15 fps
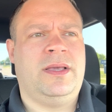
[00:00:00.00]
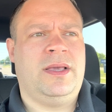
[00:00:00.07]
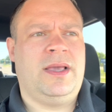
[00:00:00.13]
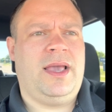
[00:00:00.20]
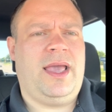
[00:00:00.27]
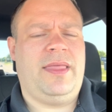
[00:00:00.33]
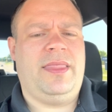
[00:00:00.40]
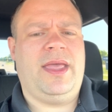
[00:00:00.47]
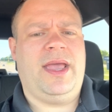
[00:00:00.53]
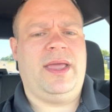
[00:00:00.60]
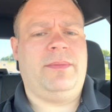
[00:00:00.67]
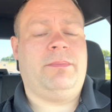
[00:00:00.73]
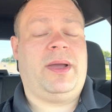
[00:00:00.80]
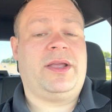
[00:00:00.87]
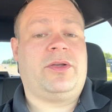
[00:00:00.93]
And
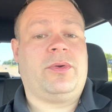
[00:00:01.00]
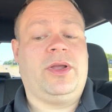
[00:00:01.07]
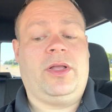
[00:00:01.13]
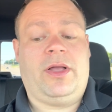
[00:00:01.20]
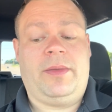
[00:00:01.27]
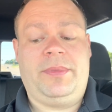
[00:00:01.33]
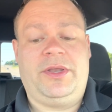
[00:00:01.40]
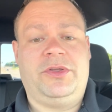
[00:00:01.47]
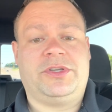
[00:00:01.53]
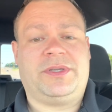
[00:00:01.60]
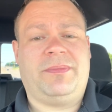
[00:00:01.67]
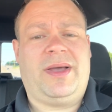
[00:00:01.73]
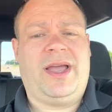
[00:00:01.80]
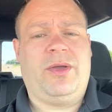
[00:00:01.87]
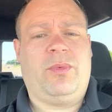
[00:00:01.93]
then my grill, I've been using
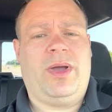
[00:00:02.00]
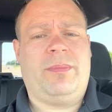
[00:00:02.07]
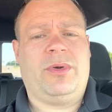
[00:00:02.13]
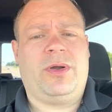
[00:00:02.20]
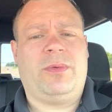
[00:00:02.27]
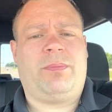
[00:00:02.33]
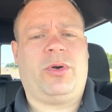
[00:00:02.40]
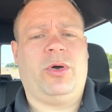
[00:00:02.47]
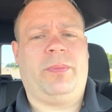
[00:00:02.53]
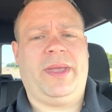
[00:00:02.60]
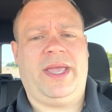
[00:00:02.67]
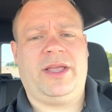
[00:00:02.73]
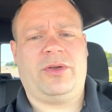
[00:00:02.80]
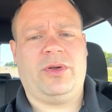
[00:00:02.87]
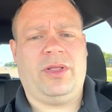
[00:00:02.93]
my Weber
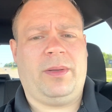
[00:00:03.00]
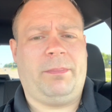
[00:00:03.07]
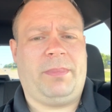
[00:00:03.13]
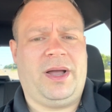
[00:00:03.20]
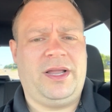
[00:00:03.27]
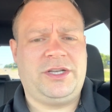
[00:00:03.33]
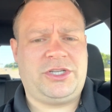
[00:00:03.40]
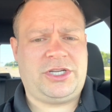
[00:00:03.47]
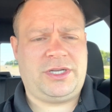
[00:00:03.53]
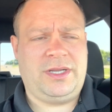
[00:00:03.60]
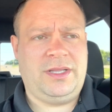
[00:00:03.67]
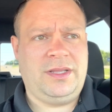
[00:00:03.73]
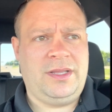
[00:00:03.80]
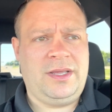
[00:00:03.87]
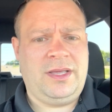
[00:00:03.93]
propane grill a bunch.
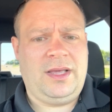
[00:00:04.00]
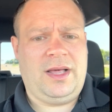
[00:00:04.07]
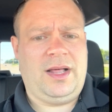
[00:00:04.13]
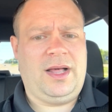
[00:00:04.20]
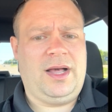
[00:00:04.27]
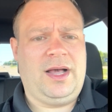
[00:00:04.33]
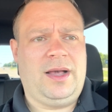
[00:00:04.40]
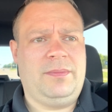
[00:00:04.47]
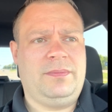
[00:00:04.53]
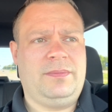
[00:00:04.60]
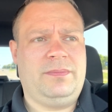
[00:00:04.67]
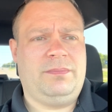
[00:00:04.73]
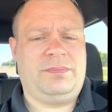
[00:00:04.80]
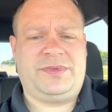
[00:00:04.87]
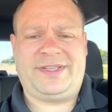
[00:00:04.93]

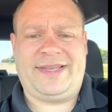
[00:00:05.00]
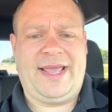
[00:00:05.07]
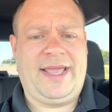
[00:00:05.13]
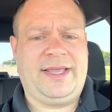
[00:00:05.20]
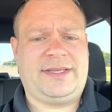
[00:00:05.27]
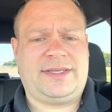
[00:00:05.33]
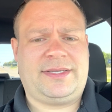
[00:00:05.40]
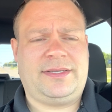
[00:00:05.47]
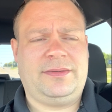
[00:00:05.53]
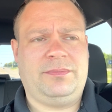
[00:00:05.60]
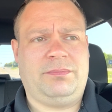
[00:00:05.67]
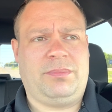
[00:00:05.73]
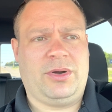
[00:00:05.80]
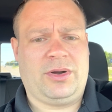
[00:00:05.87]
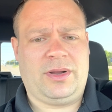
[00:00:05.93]
Steaks,
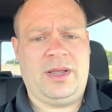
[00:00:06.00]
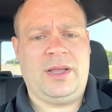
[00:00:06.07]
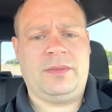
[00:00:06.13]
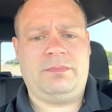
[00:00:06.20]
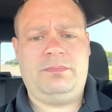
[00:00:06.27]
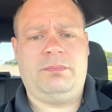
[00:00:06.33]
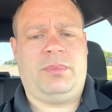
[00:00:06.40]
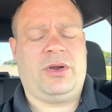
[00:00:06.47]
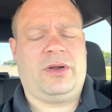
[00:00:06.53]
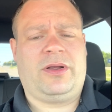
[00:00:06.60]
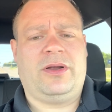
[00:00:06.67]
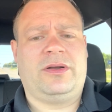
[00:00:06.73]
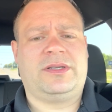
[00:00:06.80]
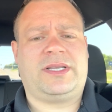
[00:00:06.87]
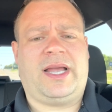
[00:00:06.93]

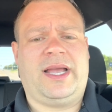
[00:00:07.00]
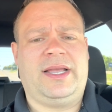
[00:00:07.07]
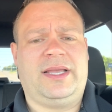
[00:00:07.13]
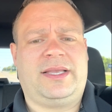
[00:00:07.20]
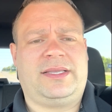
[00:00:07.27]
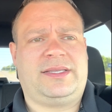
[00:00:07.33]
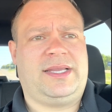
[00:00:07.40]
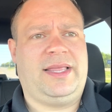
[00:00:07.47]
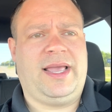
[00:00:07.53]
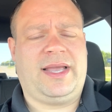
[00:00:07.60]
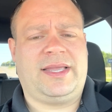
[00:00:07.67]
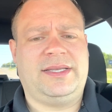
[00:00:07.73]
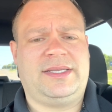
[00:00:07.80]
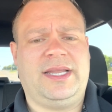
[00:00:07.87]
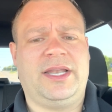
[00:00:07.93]
burgers, I can see that
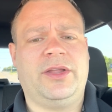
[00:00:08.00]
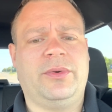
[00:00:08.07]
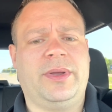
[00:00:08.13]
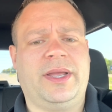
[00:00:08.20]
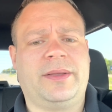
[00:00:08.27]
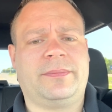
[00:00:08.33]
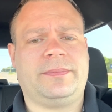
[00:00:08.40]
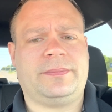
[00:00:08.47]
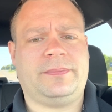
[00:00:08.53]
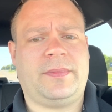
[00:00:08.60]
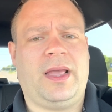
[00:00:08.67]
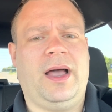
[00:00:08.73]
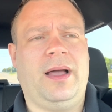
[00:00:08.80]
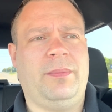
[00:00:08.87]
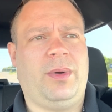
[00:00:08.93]
continuing.
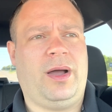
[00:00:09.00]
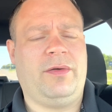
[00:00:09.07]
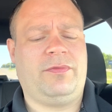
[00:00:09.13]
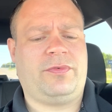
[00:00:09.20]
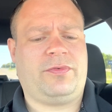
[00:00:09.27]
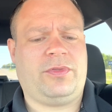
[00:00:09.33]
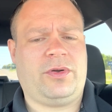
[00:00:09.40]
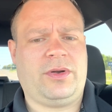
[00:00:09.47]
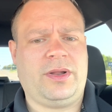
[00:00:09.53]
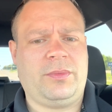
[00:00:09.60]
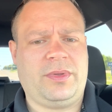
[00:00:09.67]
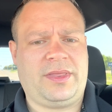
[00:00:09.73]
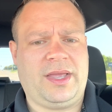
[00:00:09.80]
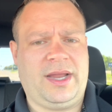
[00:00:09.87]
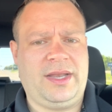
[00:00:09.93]
I've flirted
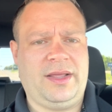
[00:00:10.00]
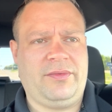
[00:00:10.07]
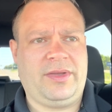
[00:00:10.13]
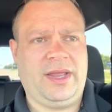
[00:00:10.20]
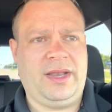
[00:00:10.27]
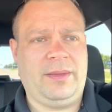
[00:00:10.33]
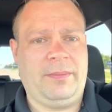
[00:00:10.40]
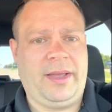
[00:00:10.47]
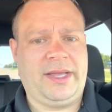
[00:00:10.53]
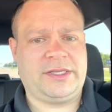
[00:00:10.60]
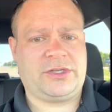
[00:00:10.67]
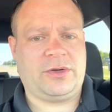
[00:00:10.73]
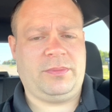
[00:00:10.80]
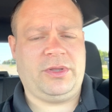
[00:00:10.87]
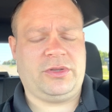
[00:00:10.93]
with the idea of getting a
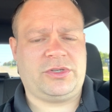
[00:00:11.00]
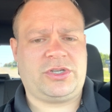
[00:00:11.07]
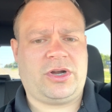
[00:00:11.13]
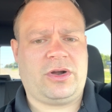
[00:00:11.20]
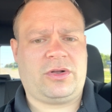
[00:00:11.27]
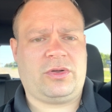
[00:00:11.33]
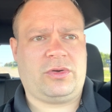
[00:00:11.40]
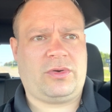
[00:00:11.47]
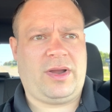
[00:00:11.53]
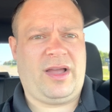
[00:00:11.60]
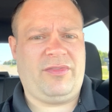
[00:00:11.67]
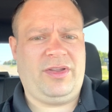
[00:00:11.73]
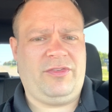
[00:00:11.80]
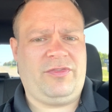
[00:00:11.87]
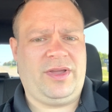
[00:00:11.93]
Masterbuilt charcoal
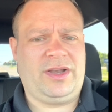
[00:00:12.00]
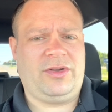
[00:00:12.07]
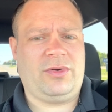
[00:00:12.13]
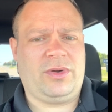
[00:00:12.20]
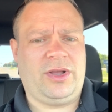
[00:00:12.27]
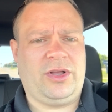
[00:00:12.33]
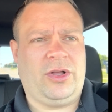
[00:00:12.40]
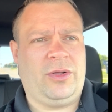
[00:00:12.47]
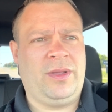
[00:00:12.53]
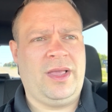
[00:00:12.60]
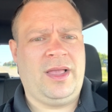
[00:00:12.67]
gravity fed grill,